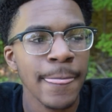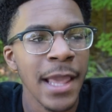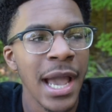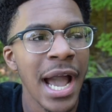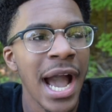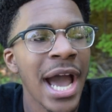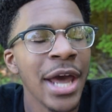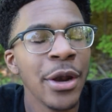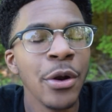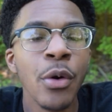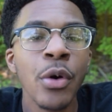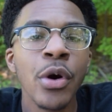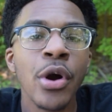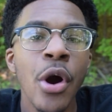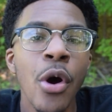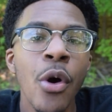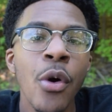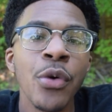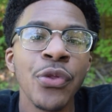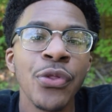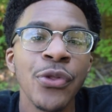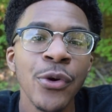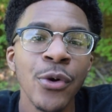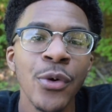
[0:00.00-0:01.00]
I don't
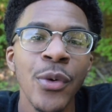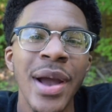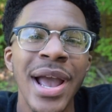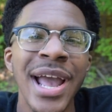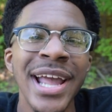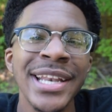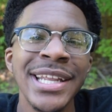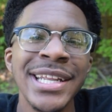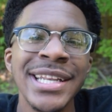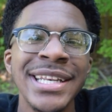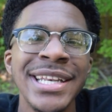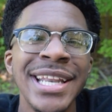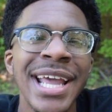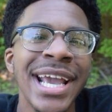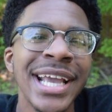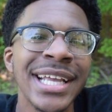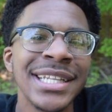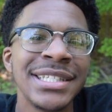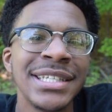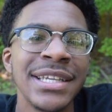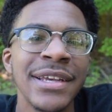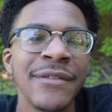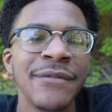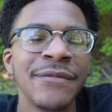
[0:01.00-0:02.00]
go through any
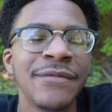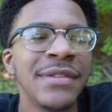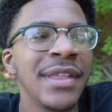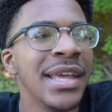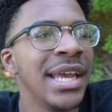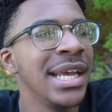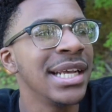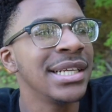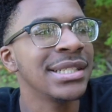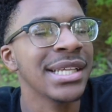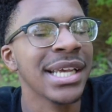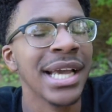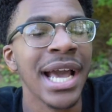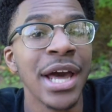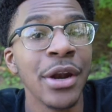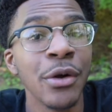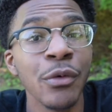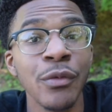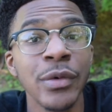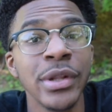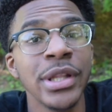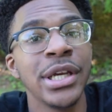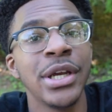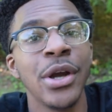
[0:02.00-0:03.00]
negative things. Like, I
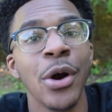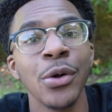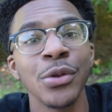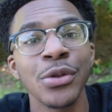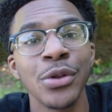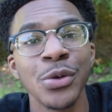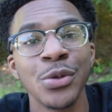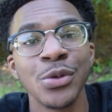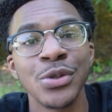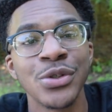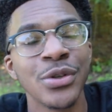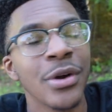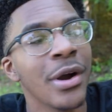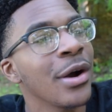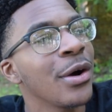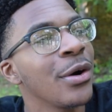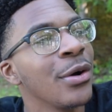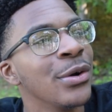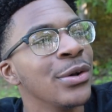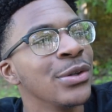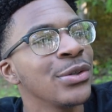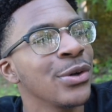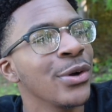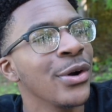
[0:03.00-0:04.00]
don't really go through
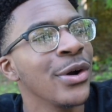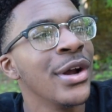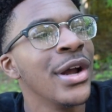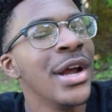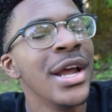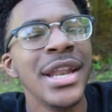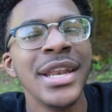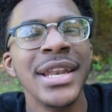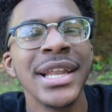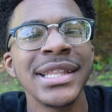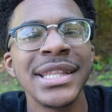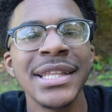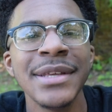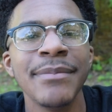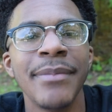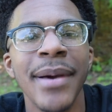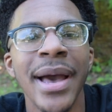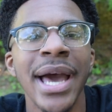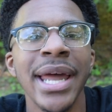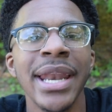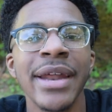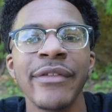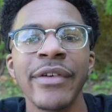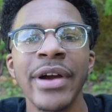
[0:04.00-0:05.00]
struggles, or nothing
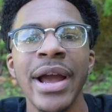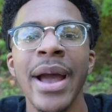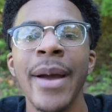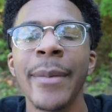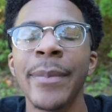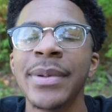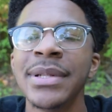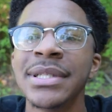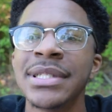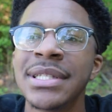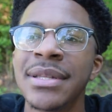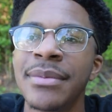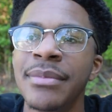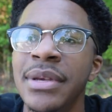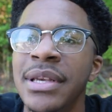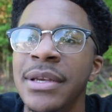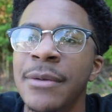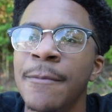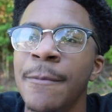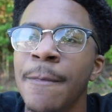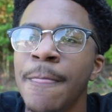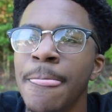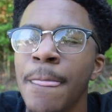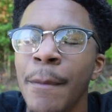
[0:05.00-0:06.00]
bad ever happens to
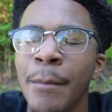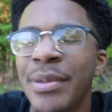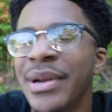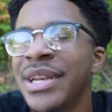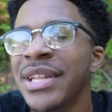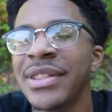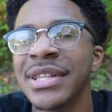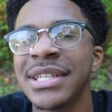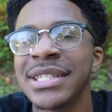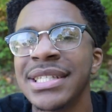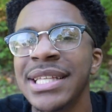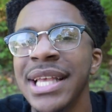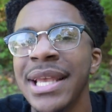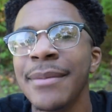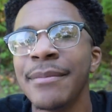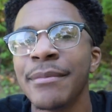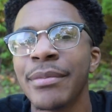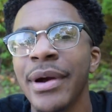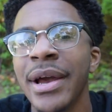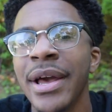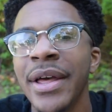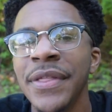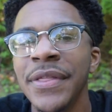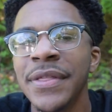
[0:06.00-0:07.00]
me. But in the same
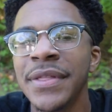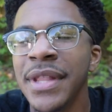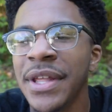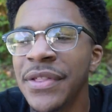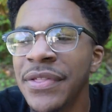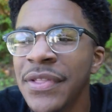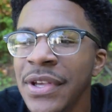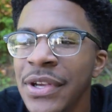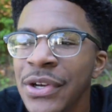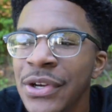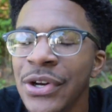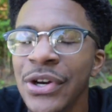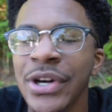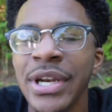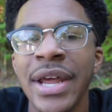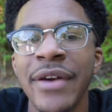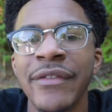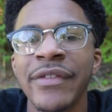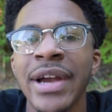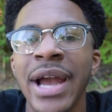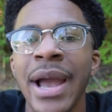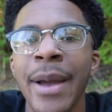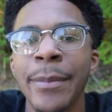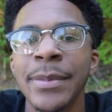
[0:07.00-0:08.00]
breath, nothing good
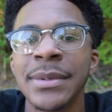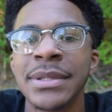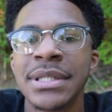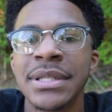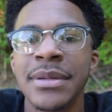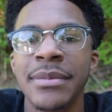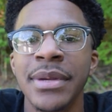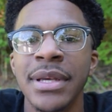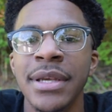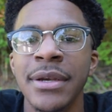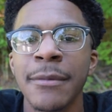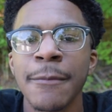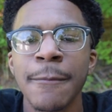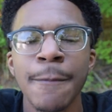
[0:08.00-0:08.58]
ever happens to me.